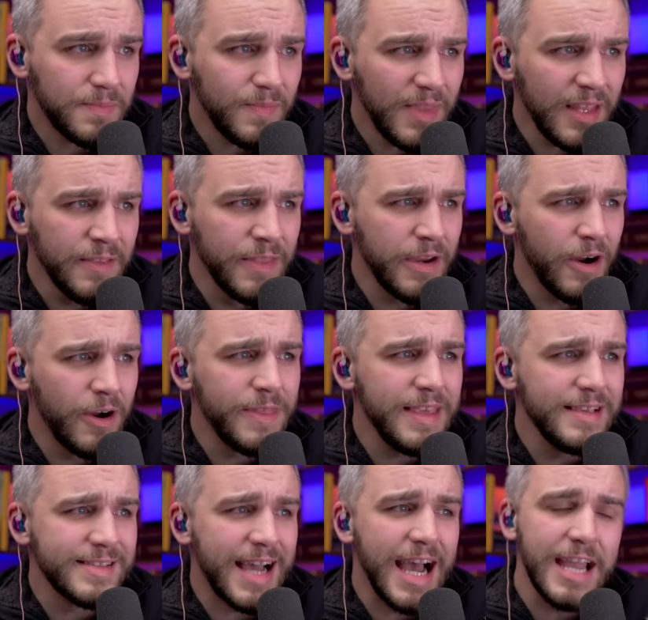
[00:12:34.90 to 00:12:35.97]
there are
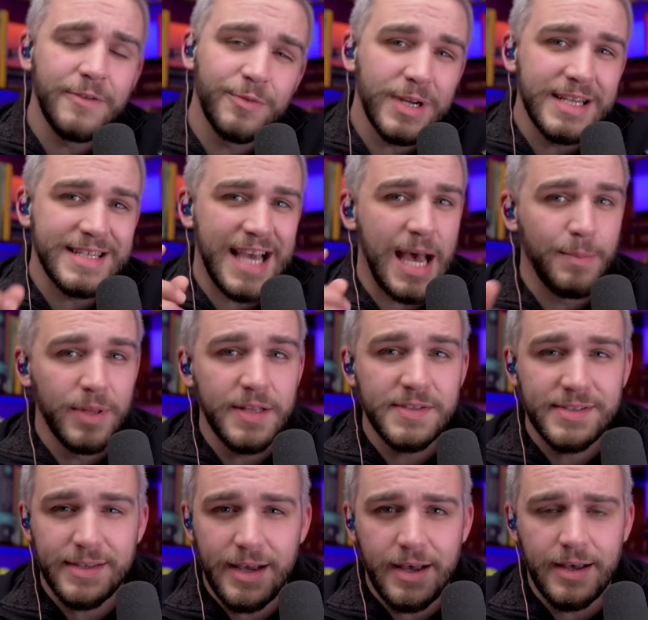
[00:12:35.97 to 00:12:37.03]
these ivory tablets
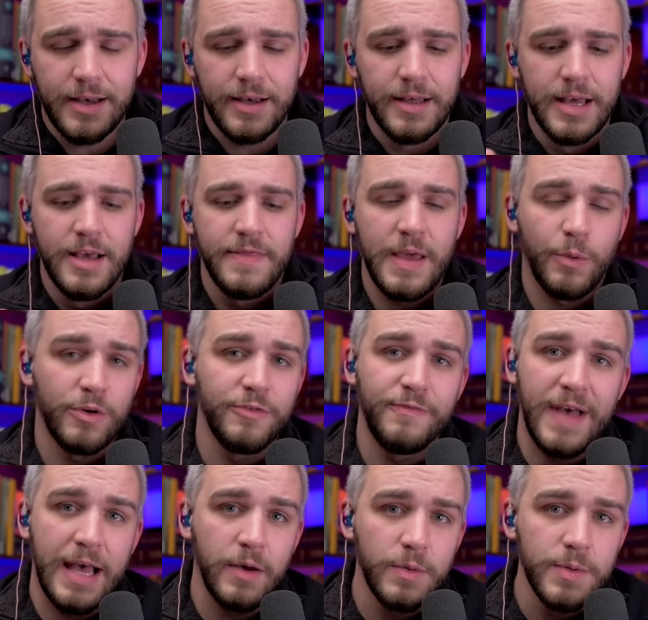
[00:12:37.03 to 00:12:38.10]
that were
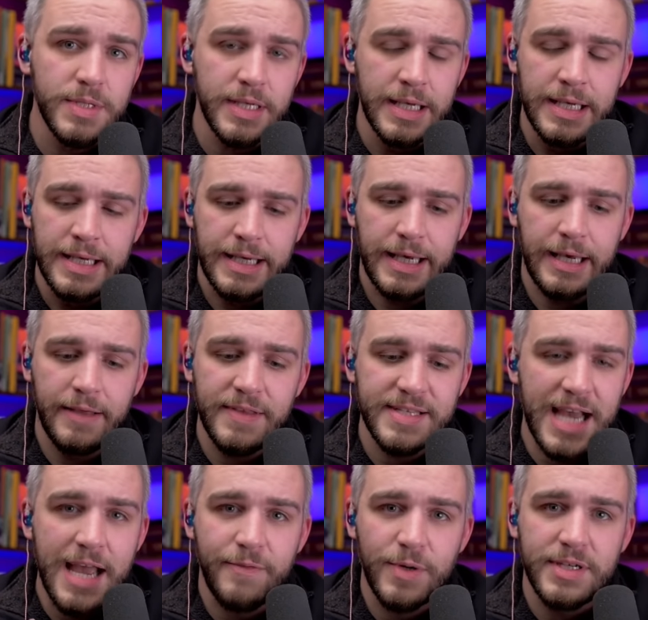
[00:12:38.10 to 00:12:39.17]
found, and these
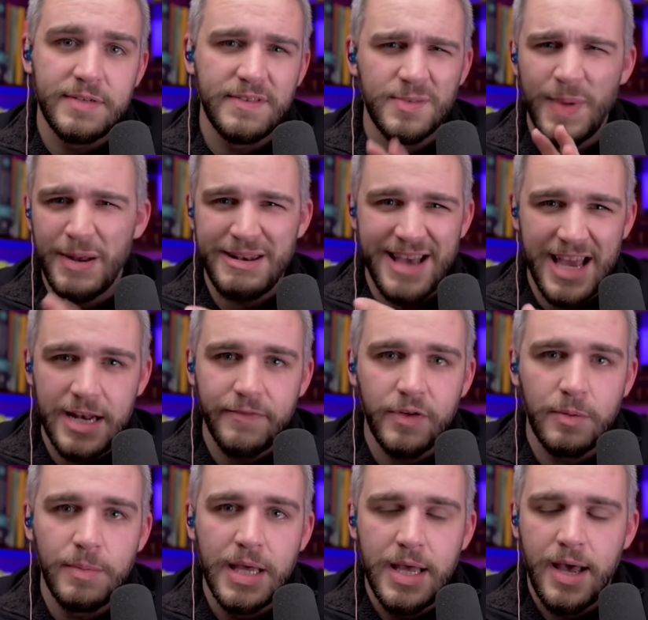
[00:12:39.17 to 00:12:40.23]
ivory, there's about 9 of
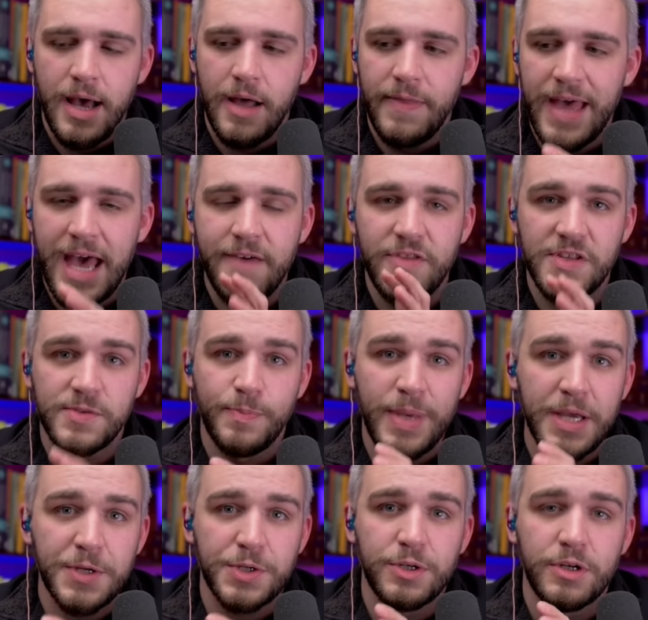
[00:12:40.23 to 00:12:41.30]
them, that have this
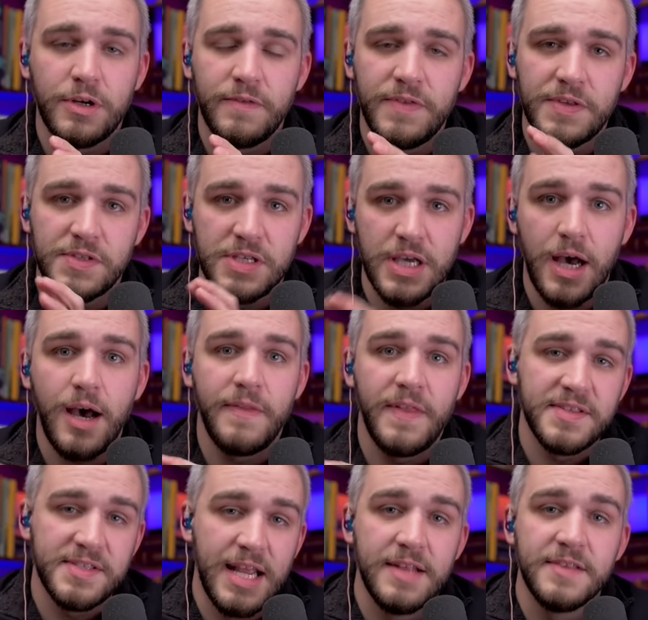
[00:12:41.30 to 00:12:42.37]
picture of this god that
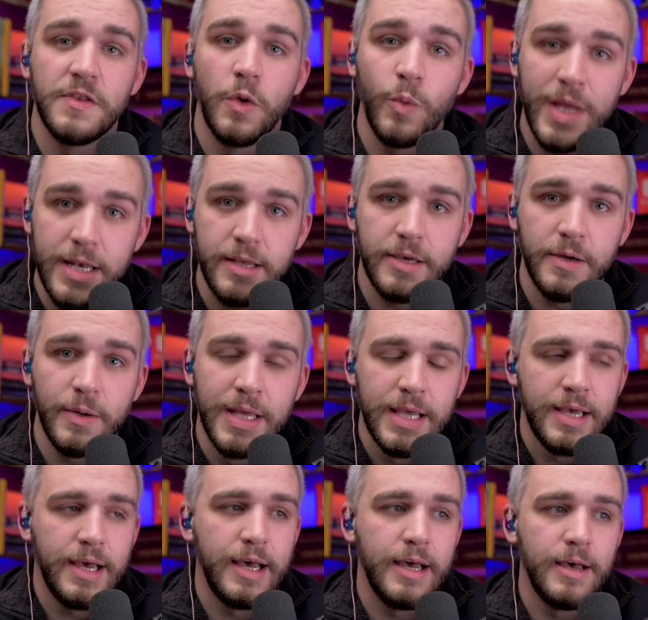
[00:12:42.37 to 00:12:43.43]
stands in the window,
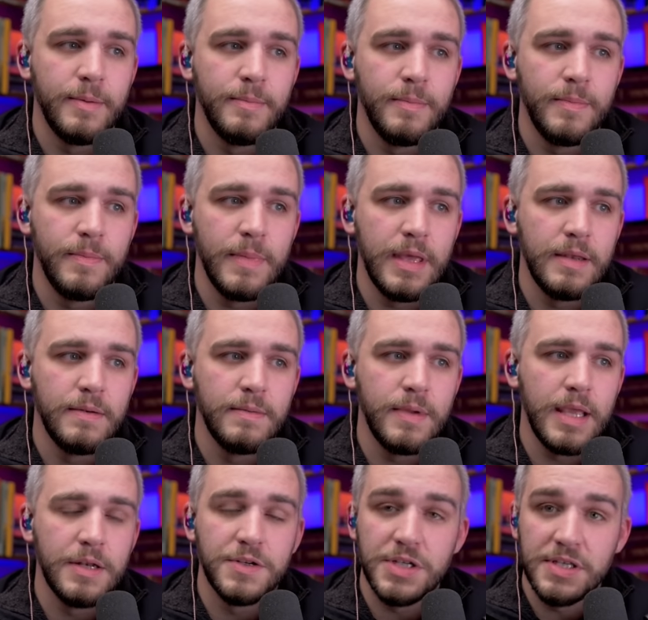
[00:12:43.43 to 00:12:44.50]

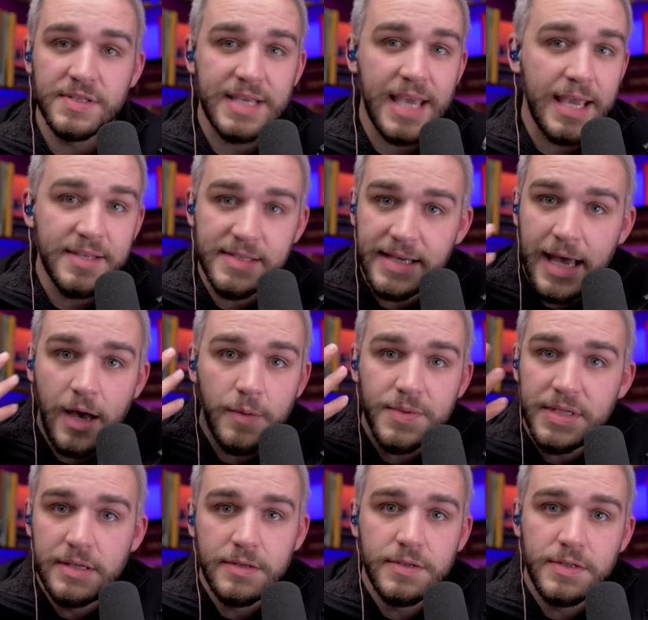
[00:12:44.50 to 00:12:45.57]
and she's gazing out
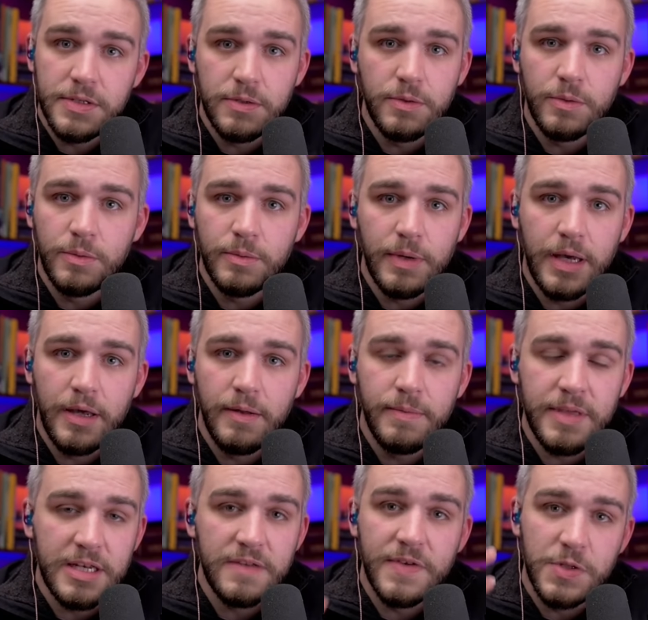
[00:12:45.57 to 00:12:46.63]
into the
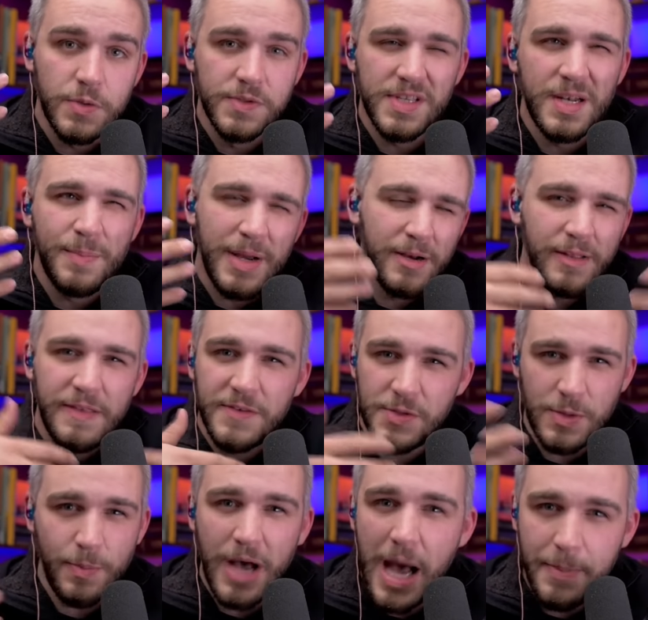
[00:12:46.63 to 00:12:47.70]
individuals. And apparently this is a
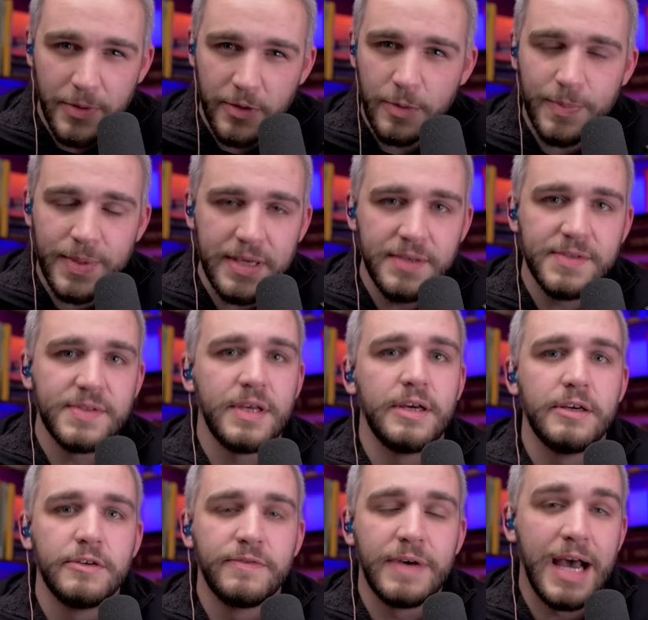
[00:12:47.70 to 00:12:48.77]
popular piece
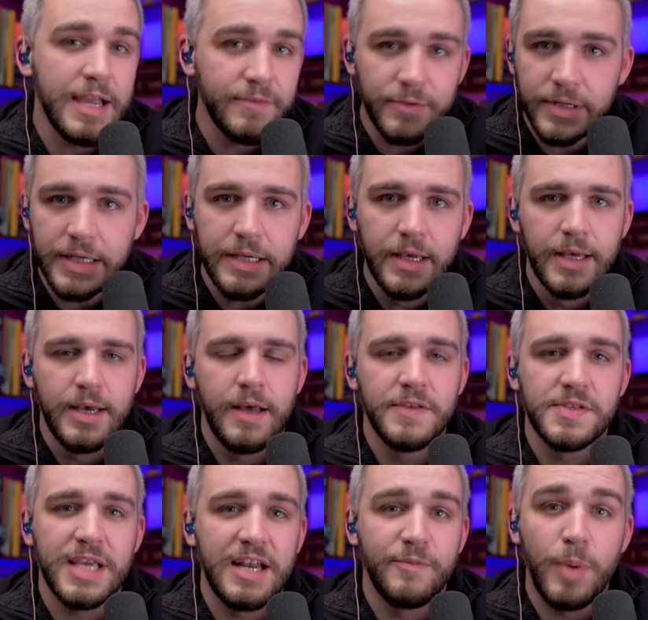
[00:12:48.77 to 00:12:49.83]
of ivory. It's a
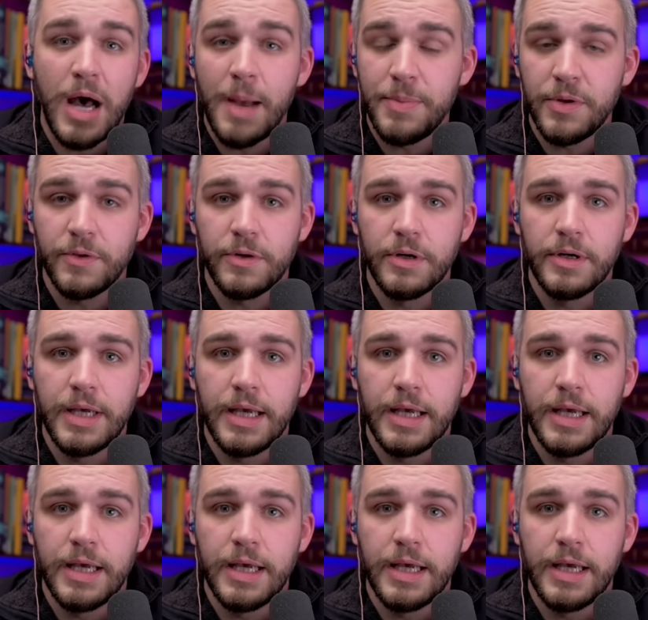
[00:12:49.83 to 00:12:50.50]
kind of popular